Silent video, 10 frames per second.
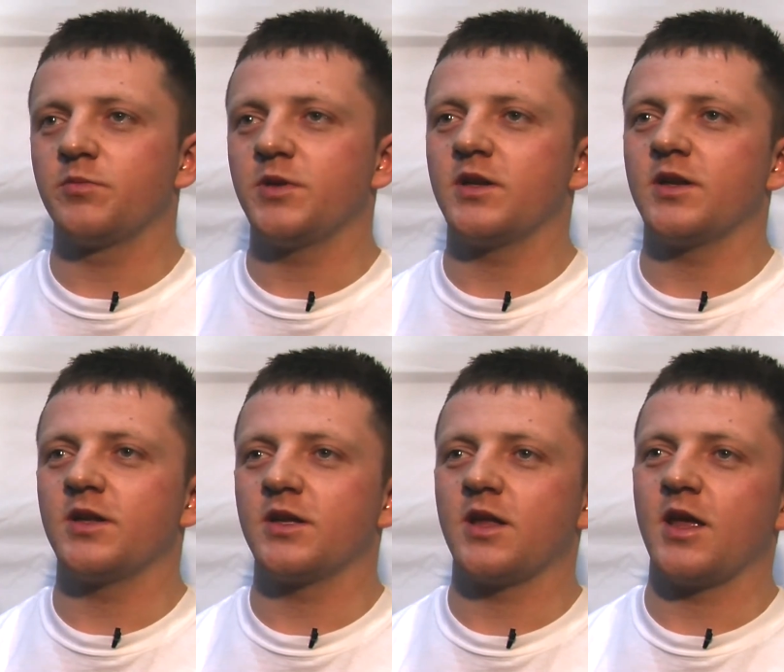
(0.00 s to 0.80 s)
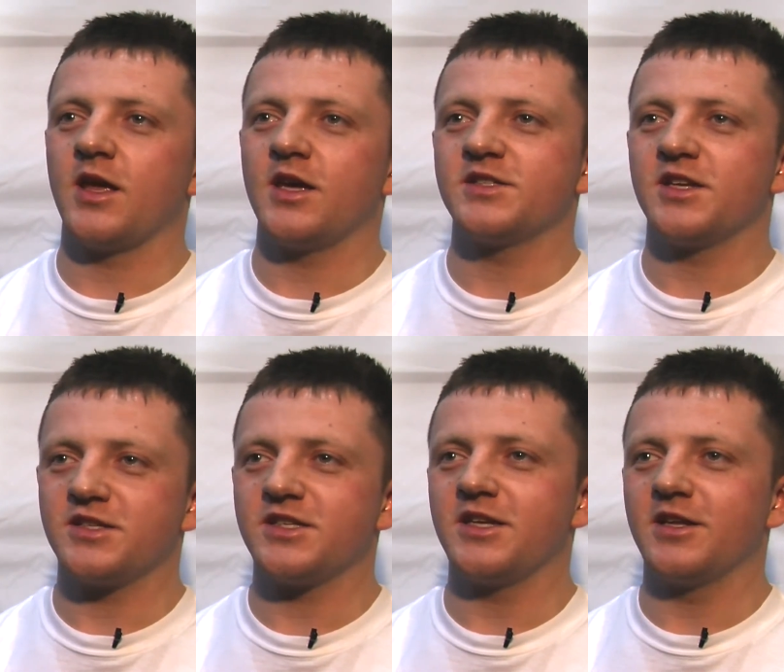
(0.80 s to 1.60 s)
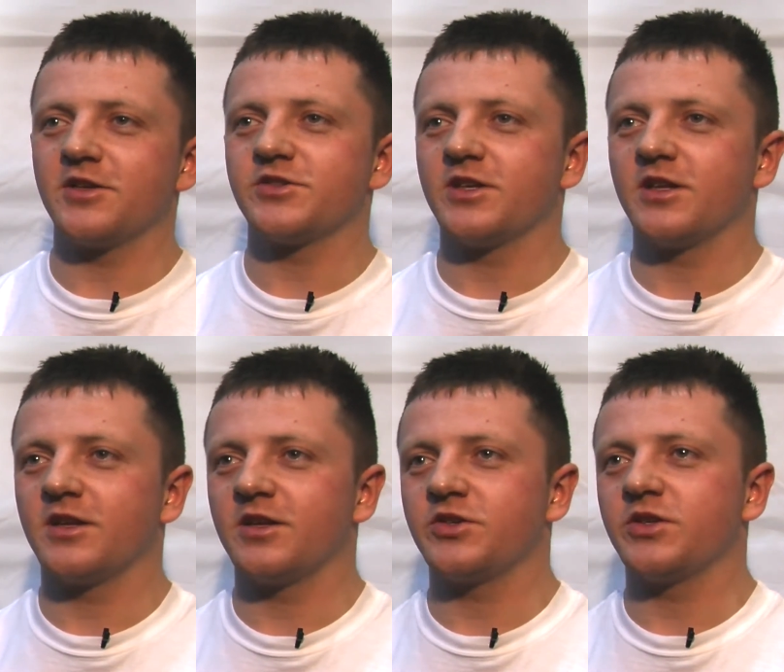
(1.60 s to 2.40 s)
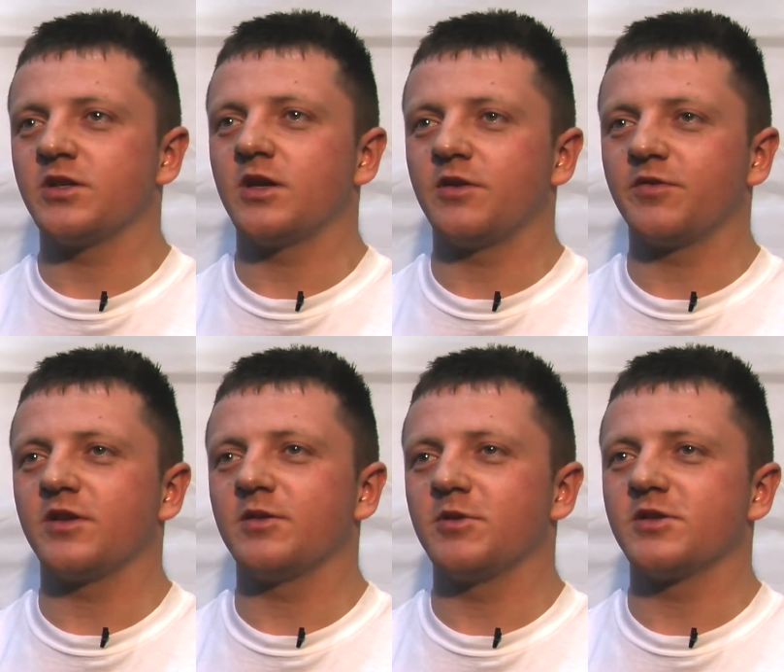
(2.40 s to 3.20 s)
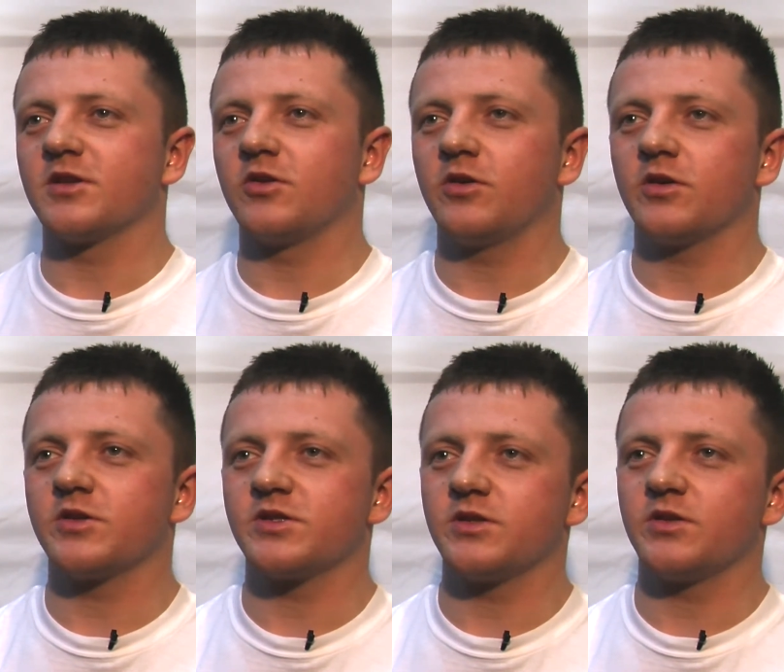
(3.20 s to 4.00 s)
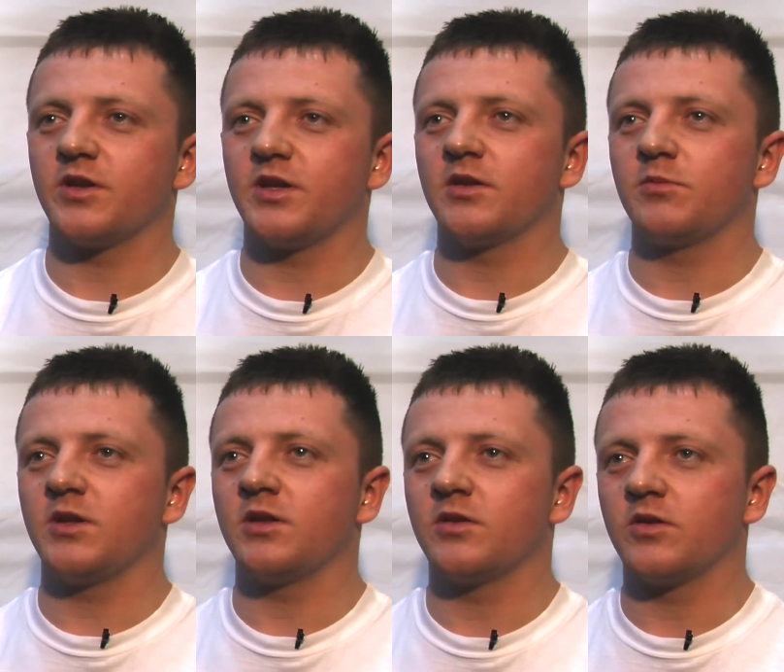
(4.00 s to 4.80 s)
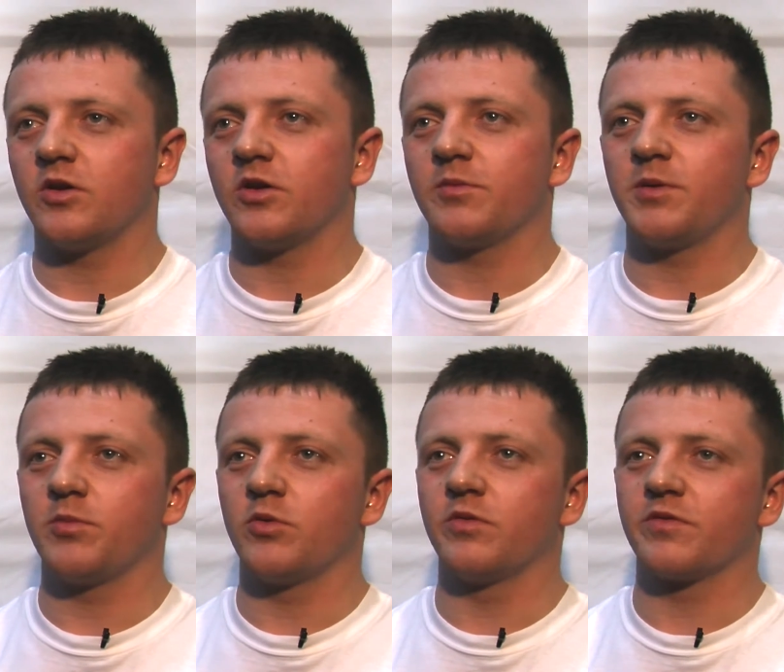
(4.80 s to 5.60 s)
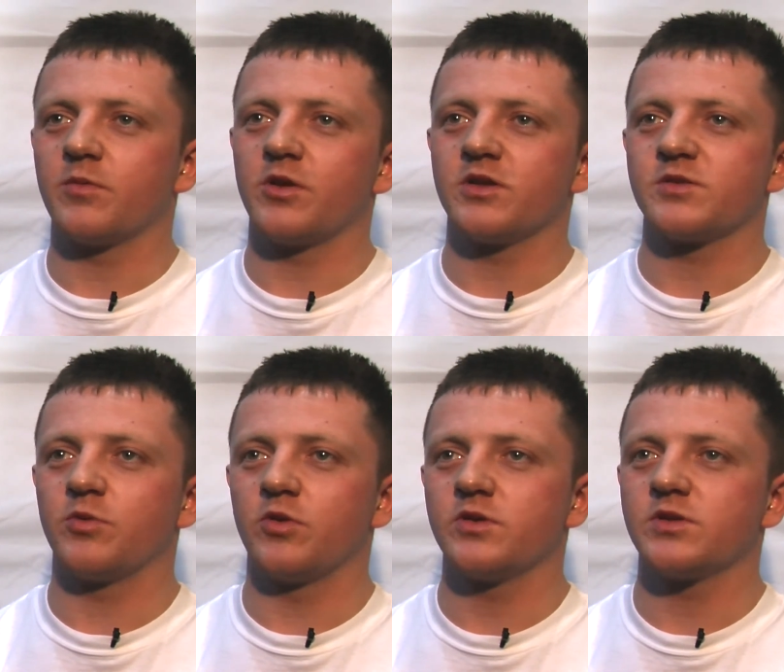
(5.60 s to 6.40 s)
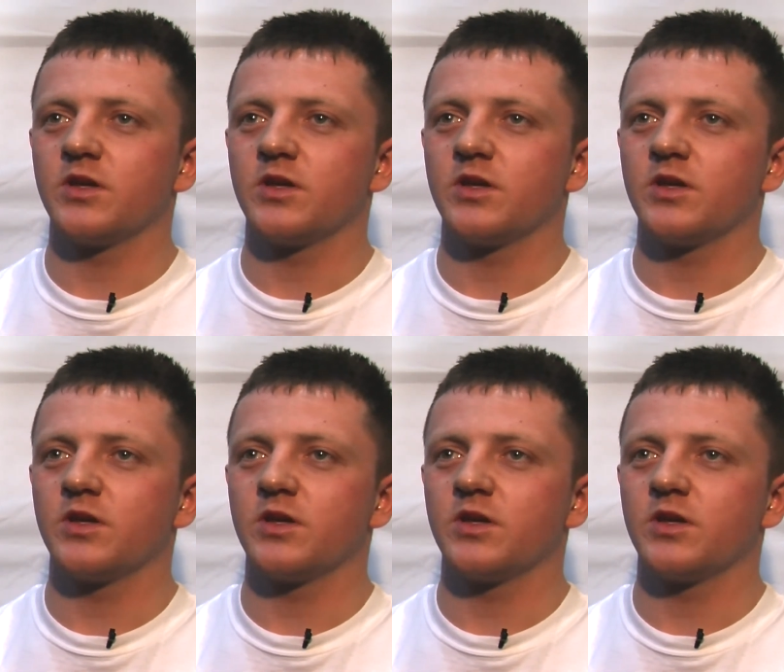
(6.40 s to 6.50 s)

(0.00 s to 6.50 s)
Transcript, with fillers: being an uh, SSE next generation athlete means a lot because you're here meeting other people from other sports.